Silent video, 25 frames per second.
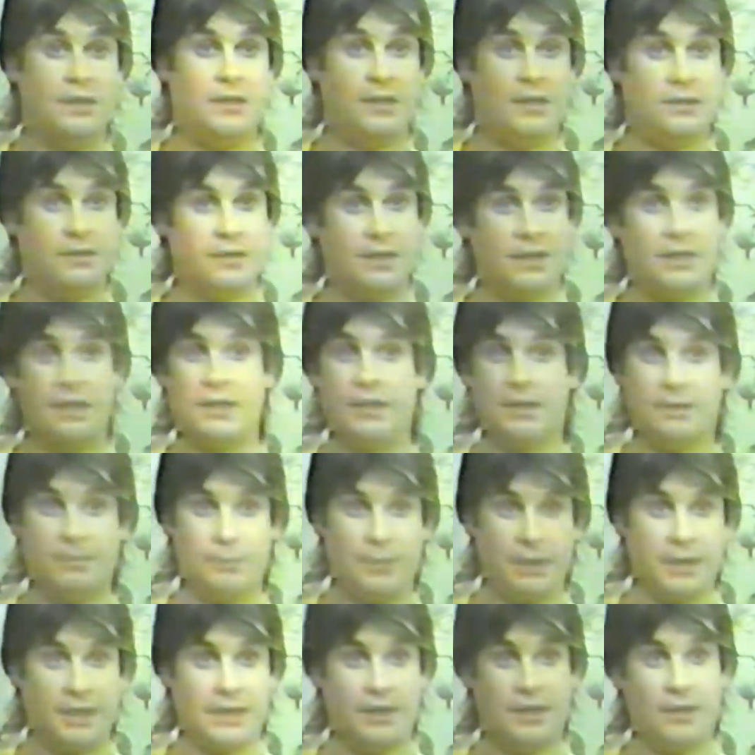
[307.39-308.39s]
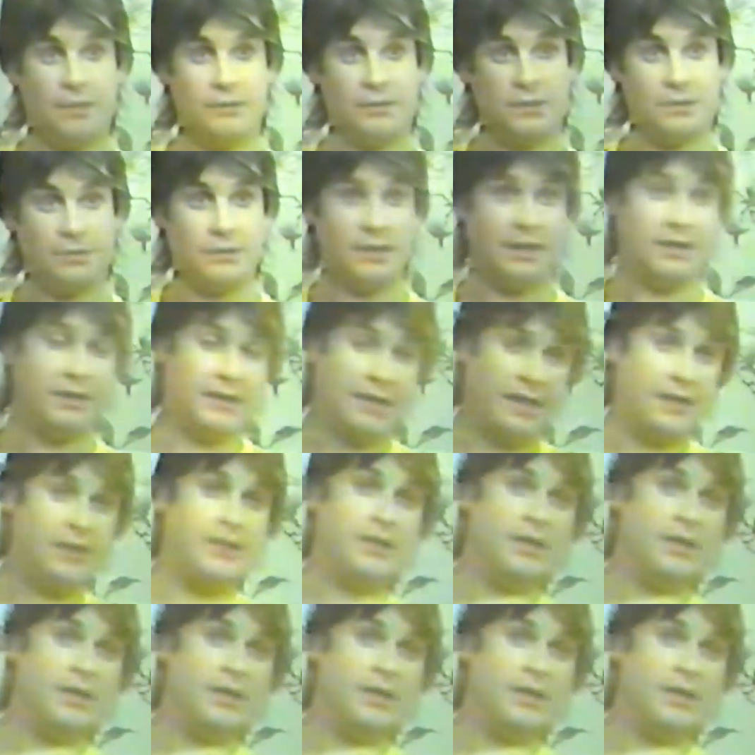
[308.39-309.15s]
and they're picking up to me, and, and